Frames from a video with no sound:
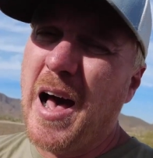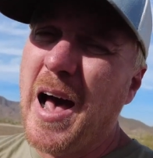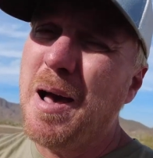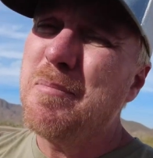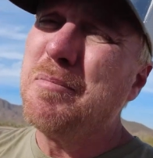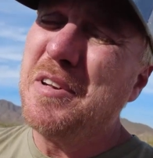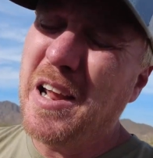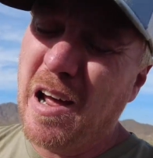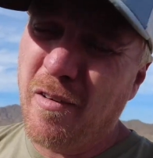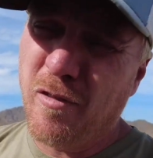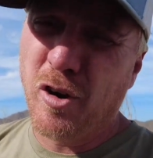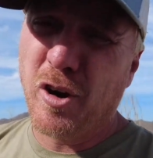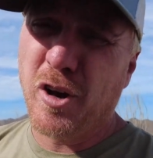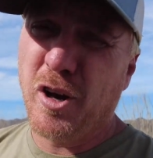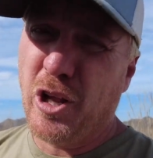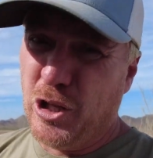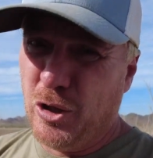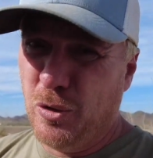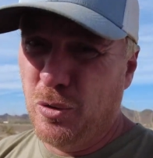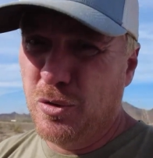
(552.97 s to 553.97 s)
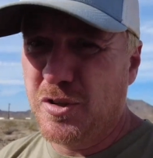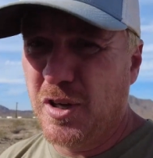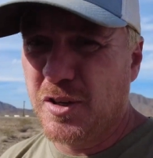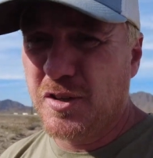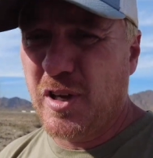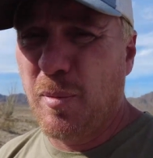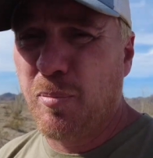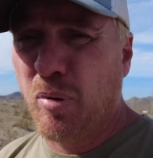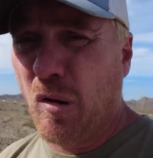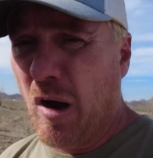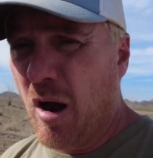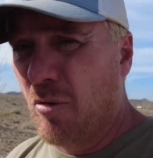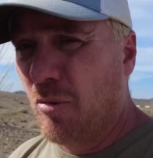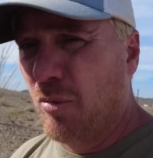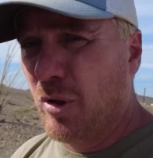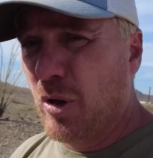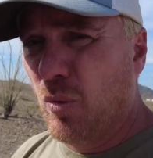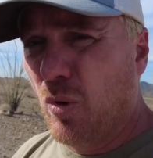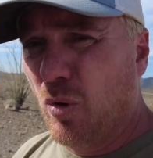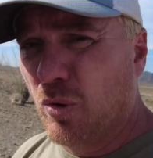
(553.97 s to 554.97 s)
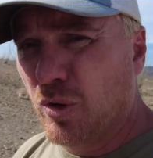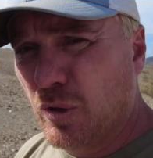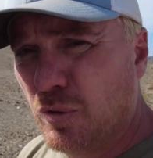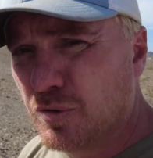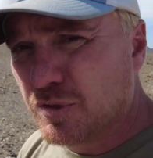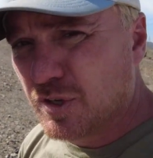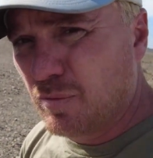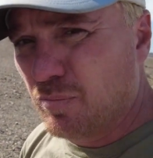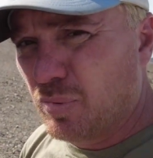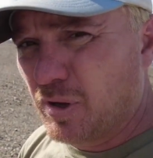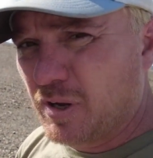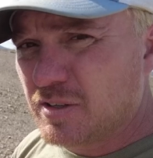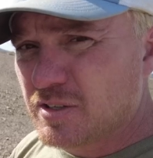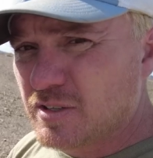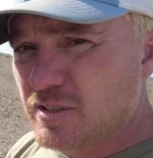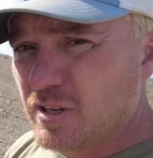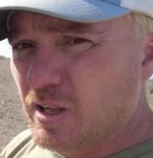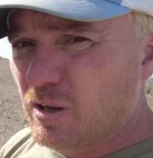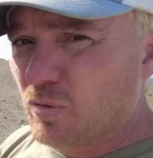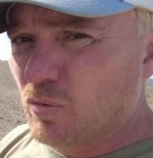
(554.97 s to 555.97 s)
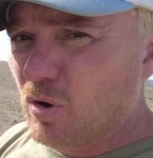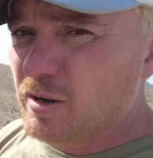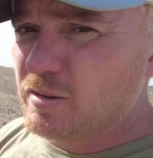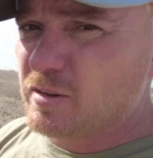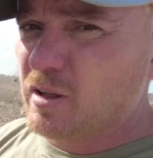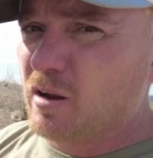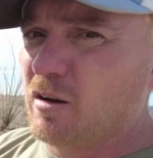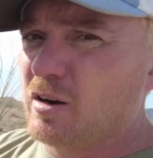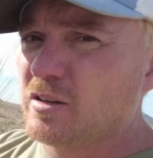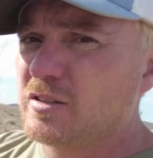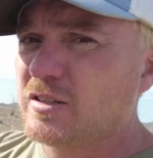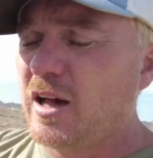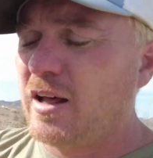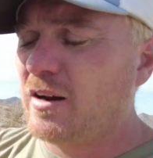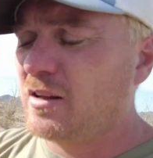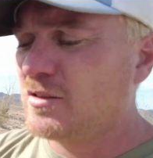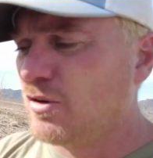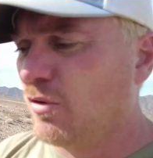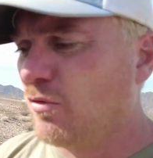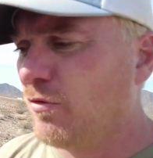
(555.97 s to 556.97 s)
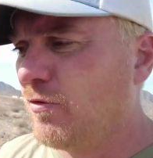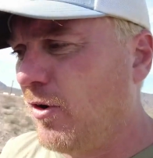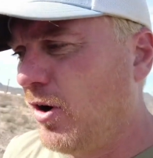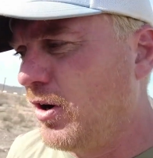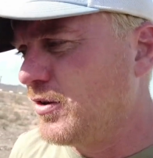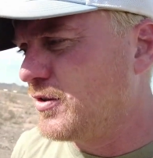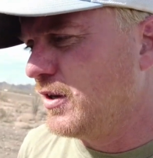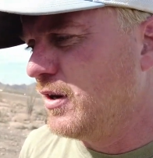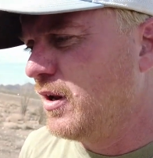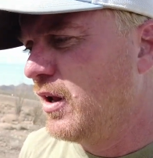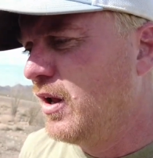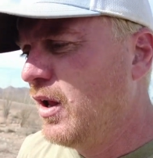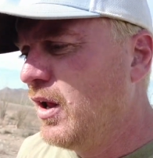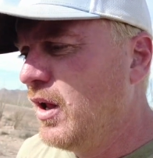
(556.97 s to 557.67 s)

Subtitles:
I'm never gonna use this. I probably won't use it, but it's sitting right there and it's got its own faucet.